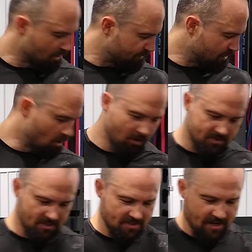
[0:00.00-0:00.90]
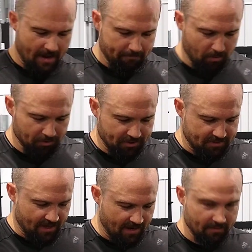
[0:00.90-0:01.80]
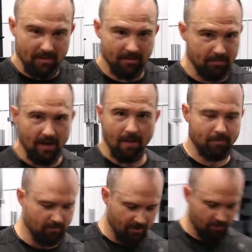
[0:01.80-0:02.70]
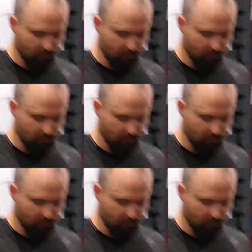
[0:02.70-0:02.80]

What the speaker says: So if you notice, it's not bolted down. I'm going to be hopping around